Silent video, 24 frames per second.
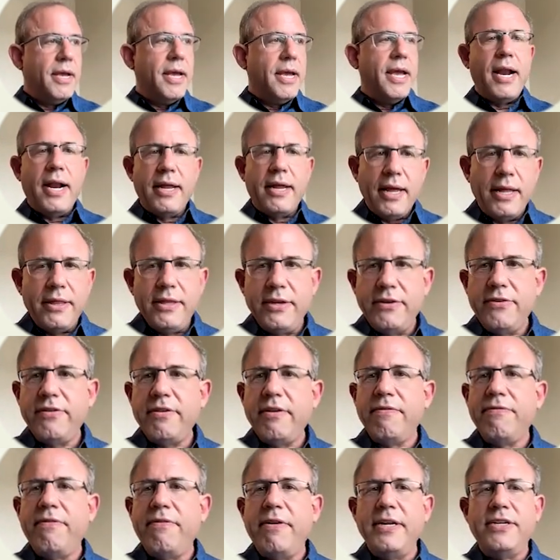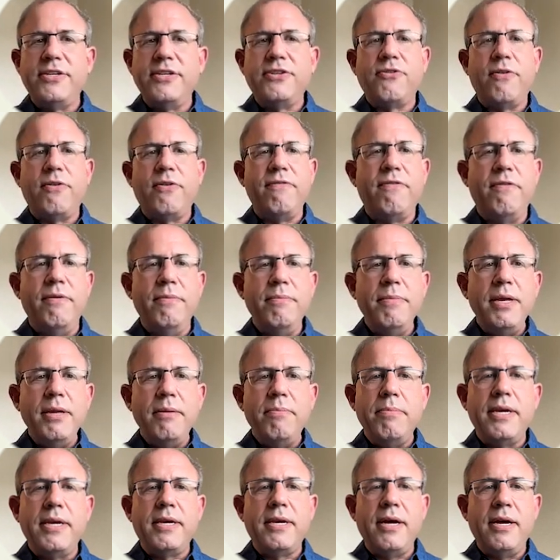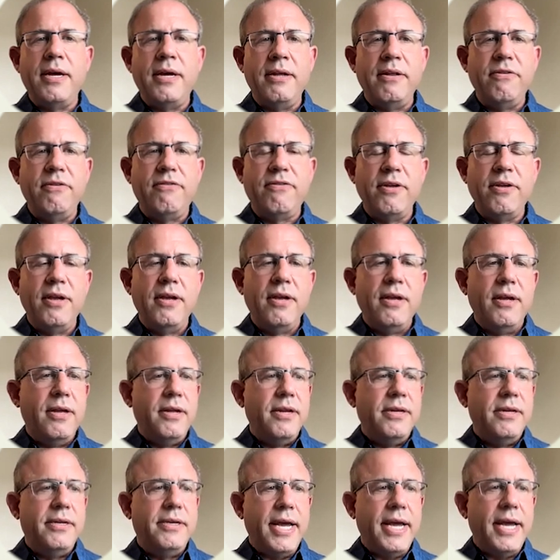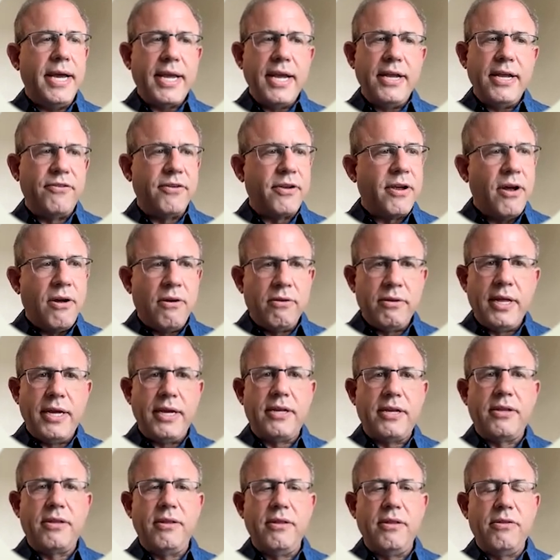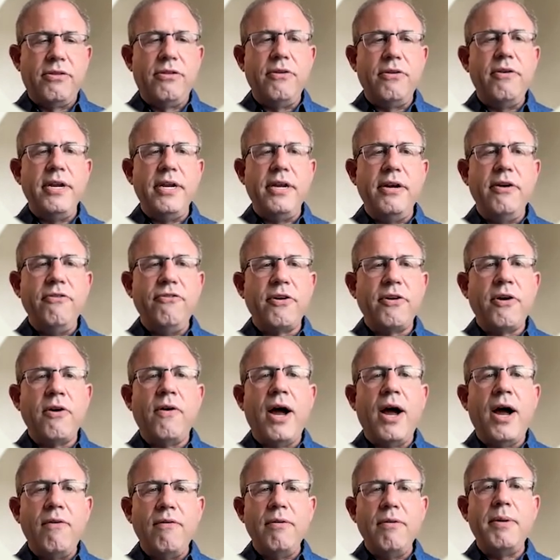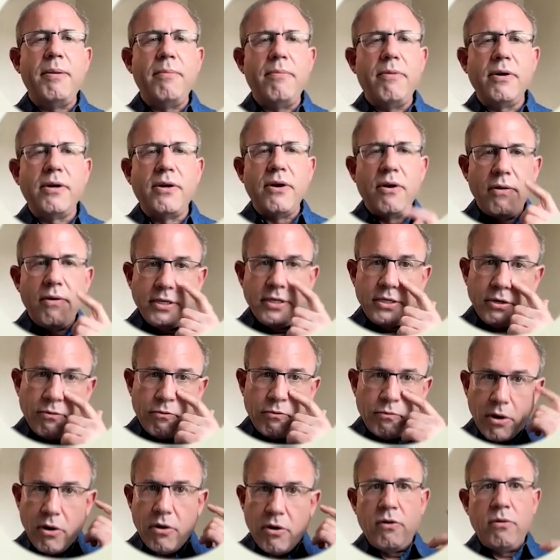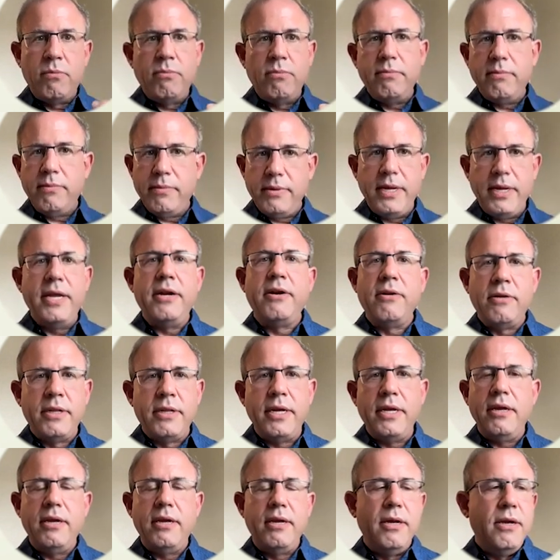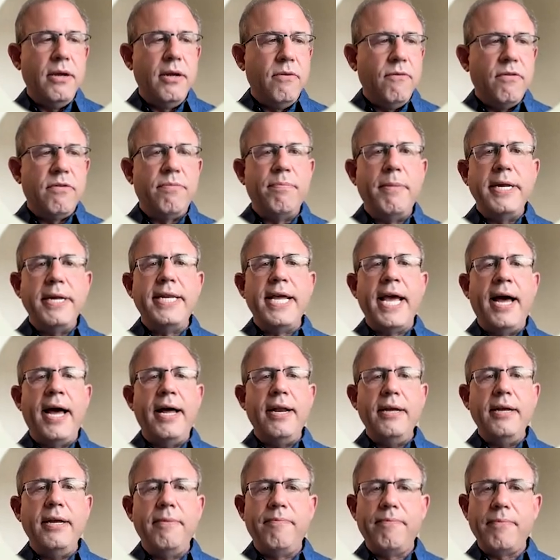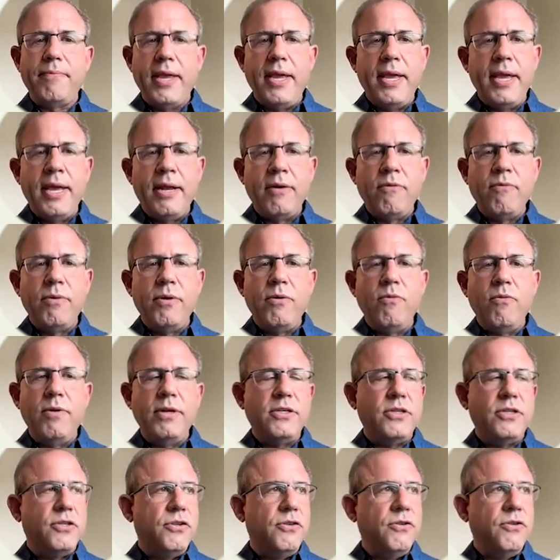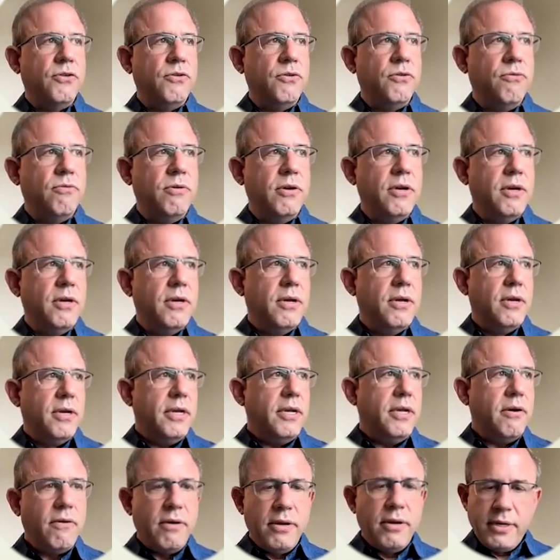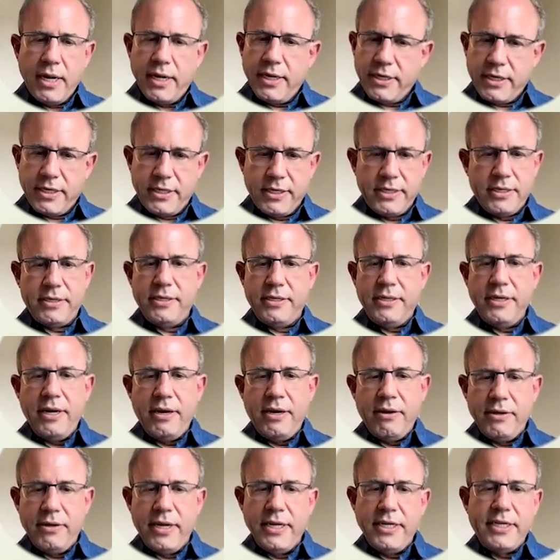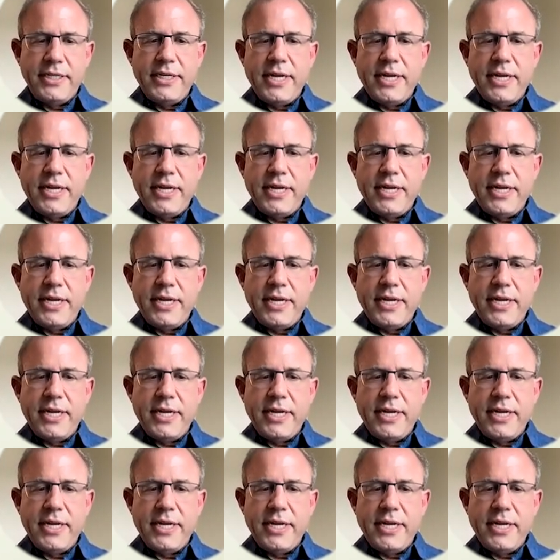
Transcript: And I, this is a funny story for me because decades ago, like 30 years ago, I remember going to Rome, Italy, with my dad, and we went to, you know, a nice, you know, a nice